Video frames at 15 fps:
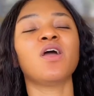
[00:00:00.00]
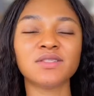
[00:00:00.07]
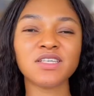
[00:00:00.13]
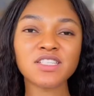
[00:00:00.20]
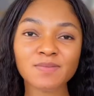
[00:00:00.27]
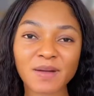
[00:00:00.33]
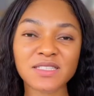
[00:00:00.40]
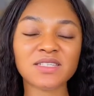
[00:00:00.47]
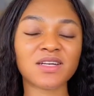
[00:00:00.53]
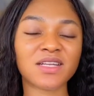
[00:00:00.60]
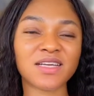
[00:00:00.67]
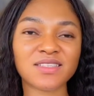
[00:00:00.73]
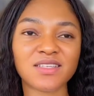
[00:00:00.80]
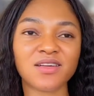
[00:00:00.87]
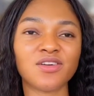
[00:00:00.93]
This
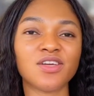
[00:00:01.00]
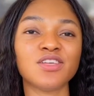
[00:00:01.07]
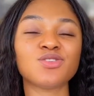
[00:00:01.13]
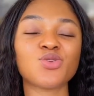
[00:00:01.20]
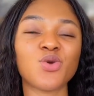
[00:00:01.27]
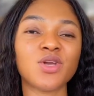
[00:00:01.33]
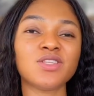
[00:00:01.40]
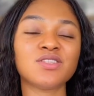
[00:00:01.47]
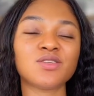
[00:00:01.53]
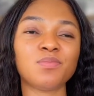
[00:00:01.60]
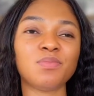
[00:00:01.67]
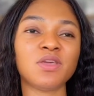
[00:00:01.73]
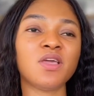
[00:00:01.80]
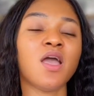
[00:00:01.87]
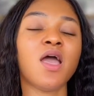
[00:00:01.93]
particular sale is going to
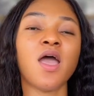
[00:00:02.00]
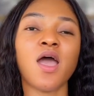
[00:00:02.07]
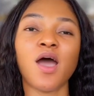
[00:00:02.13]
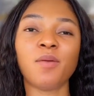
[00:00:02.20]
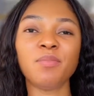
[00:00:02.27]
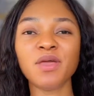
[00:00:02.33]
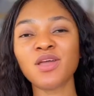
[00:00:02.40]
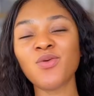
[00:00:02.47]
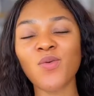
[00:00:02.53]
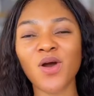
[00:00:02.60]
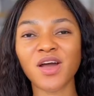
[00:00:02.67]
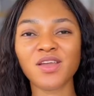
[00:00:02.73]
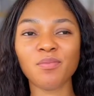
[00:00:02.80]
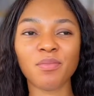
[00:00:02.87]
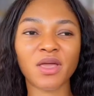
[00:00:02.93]
be a big
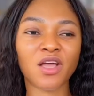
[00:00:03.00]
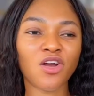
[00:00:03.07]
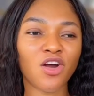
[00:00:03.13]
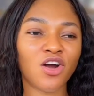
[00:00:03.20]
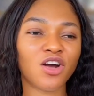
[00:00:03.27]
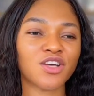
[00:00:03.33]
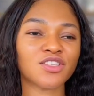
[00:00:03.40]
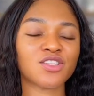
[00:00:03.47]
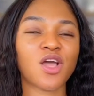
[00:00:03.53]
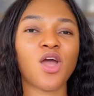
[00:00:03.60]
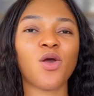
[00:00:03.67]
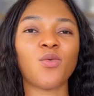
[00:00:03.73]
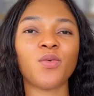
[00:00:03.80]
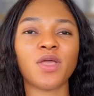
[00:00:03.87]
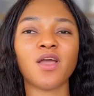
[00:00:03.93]
one because
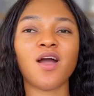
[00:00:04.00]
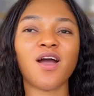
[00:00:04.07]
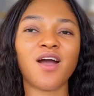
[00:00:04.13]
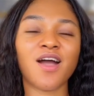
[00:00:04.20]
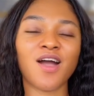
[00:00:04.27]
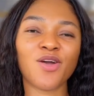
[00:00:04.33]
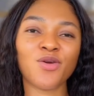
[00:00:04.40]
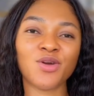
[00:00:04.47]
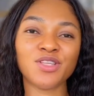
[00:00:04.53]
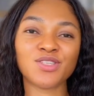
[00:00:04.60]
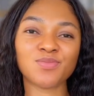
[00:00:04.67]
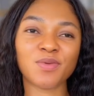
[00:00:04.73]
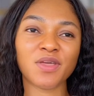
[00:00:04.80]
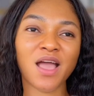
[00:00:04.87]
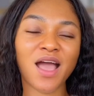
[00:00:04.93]
we are going
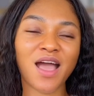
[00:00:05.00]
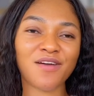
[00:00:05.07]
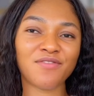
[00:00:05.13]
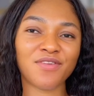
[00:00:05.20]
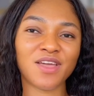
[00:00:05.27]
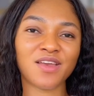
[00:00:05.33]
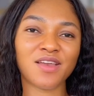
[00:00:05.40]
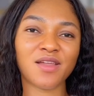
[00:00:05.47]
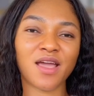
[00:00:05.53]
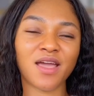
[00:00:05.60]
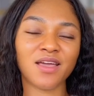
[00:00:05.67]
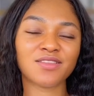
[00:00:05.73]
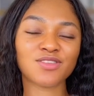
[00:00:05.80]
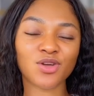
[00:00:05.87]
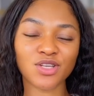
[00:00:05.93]
to be having,
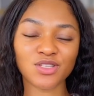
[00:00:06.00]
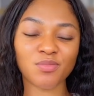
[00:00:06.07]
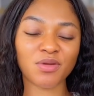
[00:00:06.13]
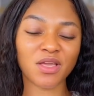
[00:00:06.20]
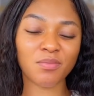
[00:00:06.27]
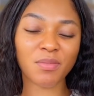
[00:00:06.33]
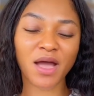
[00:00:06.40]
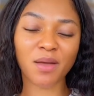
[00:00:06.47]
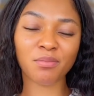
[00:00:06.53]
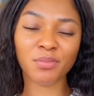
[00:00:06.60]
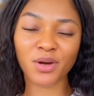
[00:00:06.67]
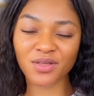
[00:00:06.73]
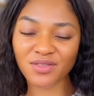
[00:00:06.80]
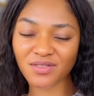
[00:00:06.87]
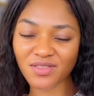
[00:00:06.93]
it's going to be my
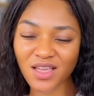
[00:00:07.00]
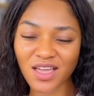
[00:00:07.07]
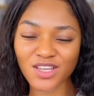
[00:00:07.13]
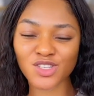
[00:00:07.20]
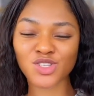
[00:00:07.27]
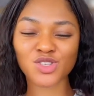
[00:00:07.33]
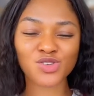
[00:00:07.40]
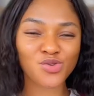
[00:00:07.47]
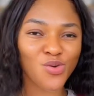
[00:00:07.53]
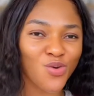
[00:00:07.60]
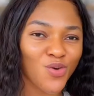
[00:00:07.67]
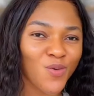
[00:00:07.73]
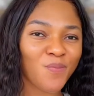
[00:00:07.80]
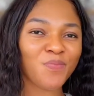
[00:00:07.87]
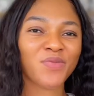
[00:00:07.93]
birthday
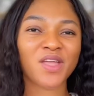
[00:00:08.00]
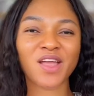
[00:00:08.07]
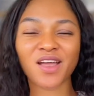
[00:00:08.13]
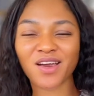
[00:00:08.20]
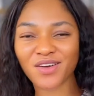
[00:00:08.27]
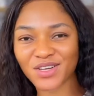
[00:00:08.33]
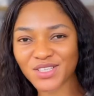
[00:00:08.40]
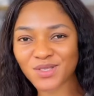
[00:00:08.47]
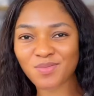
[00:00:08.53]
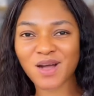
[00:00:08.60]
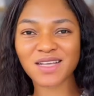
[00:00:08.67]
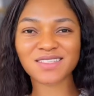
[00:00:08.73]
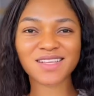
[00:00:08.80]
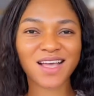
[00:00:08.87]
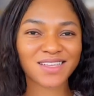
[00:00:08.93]
stroke
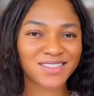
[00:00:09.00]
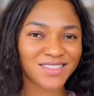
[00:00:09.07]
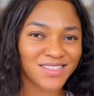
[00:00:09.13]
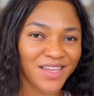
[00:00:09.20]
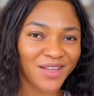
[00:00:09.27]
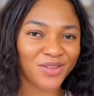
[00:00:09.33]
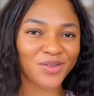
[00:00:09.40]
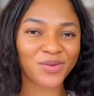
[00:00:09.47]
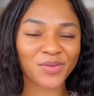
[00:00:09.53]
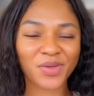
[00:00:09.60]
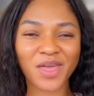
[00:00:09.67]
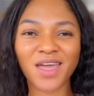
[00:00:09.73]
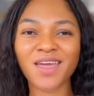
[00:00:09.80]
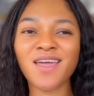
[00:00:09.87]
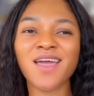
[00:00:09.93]
Christmas sale.
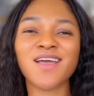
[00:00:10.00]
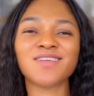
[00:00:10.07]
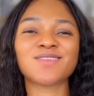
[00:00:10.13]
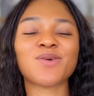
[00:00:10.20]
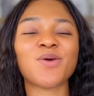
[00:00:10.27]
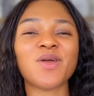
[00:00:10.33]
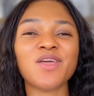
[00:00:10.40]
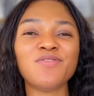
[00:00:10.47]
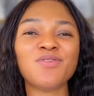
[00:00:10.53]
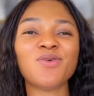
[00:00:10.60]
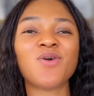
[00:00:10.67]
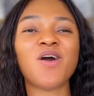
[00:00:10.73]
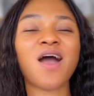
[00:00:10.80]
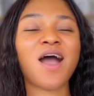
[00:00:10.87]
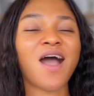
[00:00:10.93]
Okay, so if
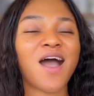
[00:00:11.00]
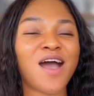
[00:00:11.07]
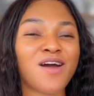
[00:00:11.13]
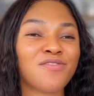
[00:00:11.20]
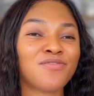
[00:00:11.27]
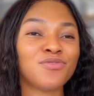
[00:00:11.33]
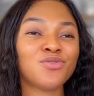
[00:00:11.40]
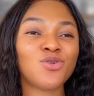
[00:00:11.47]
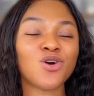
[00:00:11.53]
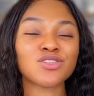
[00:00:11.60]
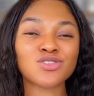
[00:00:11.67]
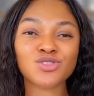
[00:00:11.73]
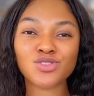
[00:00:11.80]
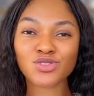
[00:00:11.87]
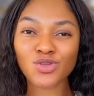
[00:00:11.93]
you have
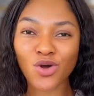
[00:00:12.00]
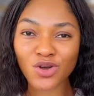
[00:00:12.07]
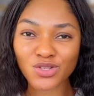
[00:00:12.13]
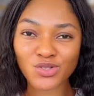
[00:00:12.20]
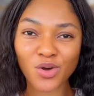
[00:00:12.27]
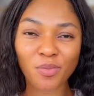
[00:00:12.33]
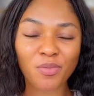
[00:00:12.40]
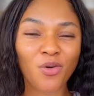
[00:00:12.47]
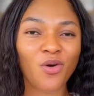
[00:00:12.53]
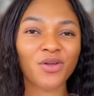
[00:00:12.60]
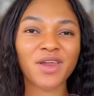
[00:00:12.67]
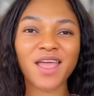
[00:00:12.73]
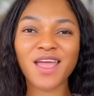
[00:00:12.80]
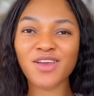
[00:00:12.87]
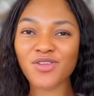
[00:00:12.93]
not stocked up
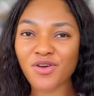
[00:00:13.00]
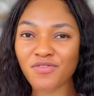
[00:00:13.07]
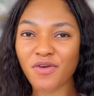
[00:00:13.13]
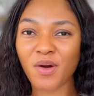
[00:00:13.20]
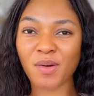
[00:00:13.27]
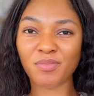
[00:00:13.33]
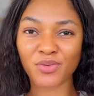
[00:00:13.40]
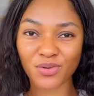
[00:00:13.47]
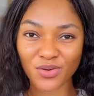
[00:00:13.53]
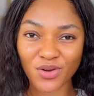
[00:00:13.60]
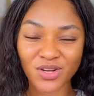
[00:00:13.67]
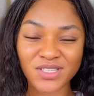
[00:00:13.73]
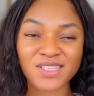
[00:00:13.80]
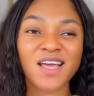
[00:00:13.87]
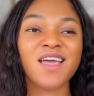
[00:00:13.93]
on any of our
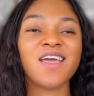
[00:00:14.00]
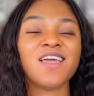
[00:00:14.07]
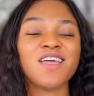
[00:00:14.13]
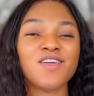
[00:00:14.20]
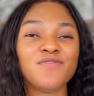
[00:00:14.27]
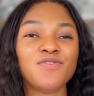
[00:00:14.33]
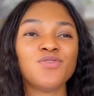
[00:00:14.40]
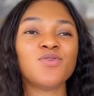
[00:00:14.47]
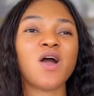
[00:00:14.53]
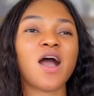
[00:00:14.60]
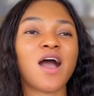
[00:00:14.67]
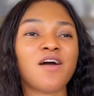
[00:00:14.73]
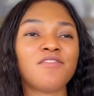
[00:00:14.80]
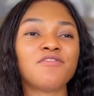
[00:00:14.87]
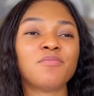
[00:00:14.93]
products, if you
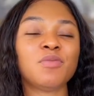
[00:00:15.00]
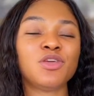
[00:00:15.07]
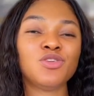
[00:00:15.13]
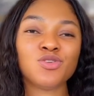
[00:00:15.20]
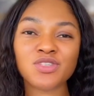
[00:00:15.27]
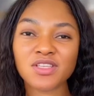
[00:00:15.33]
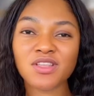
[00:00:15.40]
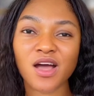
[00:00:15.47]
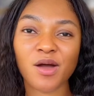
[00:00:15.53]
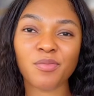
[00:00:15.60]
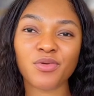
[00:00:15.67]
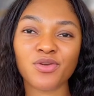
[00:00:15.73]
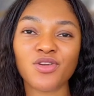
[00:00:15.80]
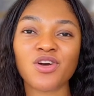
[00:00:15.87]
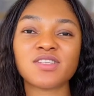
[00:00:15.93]
have been using our
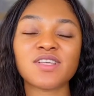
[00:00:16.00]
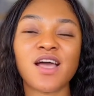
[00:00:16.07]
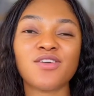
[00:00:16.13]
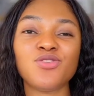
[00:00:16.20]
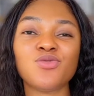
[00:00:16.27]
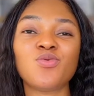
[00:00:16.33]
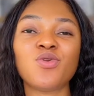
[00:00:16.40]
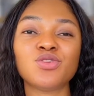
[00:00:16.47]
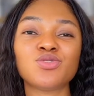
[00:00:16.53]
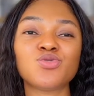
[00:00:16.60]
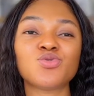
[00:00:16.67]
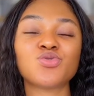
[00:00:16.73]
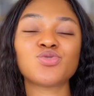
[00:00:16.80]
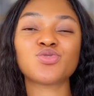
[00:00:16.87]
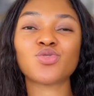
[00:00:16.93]
products and you want
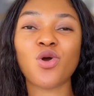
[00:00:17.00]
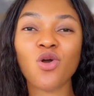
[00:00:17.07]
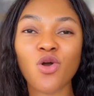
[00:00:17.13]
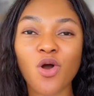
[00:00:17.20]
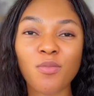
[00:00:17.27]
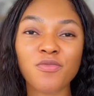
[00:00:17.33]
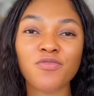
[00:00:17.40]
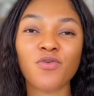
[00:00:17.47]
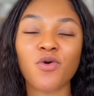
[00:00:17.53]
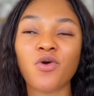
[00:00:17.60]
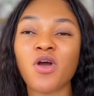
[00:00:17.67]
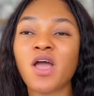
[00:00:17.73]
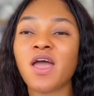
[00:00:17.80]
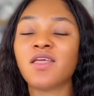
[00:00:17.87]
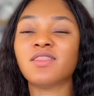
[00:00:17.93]
to stock up for
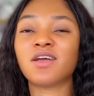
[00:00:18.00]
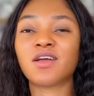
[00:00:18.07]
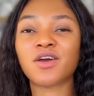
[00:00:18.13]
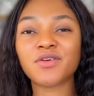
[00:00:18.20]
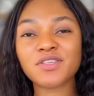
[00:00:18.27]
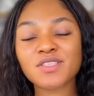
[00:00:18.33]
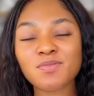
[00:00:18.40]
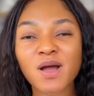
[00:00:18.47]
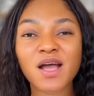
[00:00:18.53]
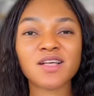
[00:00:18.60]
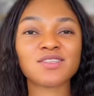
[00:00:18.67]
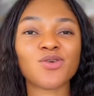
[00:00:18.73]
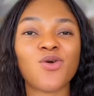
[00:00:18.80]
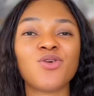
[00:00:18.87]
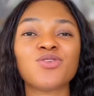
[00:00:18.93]
the
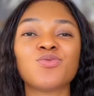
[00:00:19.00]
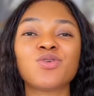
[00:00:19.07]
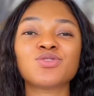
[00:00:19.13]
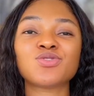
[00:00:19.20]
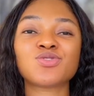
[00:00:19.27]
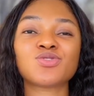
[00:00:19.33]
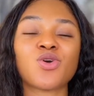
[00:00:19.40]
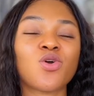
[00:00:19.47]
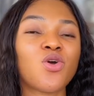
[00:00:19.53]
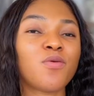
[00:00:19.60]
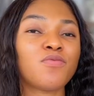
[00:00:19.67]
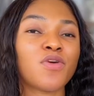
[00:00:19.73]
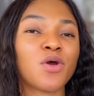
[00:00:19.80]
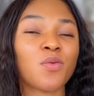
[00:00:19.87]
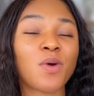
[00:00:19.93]
Christmas, or you want to stock up
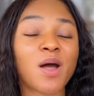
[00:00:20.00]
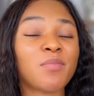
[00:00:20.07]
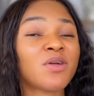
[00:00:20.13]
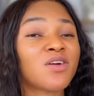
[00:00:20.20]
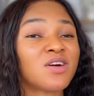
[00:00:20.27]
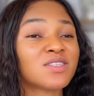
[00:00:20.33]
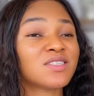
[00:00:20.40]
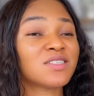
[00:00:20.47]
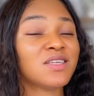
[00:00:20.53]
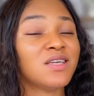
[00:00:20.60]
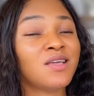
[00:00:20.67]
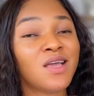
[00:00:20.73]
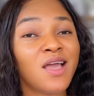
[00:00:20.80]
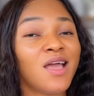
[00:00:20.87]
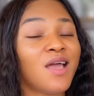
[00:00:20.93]
for a while, because
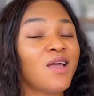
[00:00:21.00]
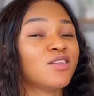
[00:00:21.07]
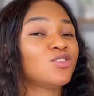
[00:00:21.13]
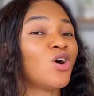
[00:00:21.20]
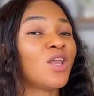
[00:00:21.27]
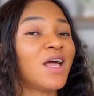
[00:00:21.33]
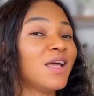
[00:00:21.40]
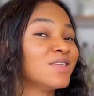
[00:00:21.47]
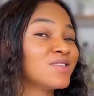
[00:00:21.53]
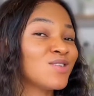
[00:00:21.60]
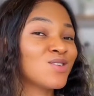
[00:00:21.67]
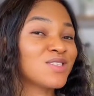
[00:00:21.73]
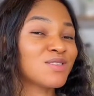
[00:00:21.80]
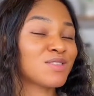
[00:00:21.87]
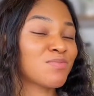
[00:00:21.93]
see, dollar is
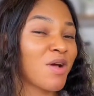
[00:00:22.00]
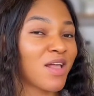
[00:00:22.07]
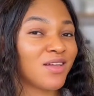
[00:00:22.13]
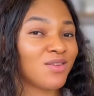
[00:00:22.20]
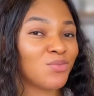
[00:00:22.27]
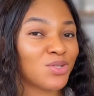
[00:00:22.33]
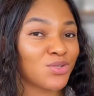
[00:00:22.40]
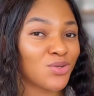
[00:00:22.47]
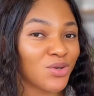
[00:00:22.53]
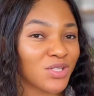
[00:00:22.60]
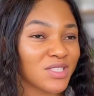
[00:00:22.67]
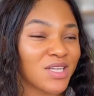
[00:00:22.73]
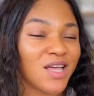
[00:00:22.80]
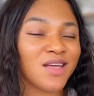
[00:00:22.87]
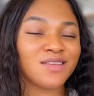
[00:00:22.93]
not smiling with
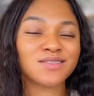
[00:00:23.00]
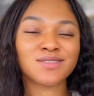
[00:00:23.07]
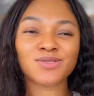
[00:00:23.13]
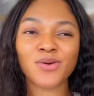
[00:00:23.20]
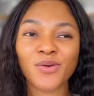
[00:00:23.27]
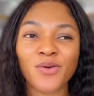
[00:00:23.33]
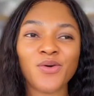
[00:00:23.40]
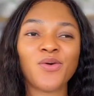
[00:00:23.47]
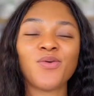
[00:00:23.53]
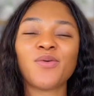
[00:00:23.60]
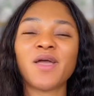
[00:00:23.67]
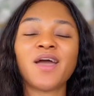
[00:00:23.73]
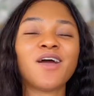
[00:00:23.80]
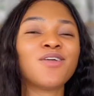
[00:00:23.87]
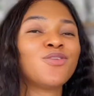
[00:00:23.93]
us, so
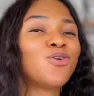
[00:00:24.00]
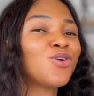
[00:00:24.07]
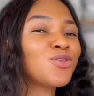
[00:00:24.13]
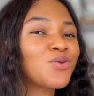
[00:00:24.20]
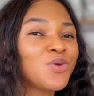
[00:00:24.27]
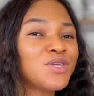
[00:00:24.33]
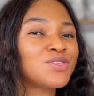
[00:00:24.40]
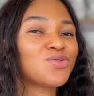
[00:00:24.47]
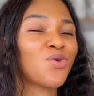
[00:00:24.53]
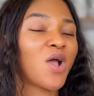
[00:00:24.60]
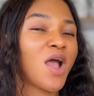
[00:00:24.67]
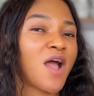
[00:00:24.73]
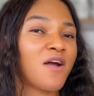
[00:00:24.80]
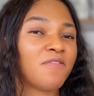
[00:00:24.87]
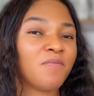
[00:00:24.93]
we are not going to
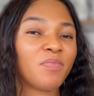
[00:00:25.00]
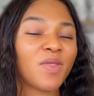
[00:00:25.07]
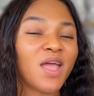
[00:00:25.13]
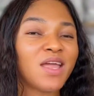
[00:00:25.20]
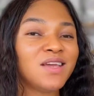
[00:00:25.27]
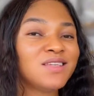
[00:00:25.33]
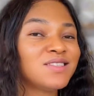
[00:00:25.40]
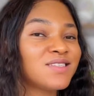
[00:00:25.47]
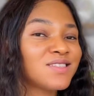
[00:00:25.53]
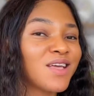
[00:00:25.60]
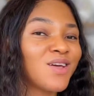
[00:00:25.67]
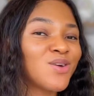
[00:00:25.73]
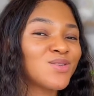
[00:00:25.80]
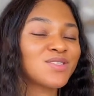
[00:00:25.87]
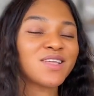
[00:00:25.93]
have any
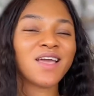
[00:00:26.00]
sales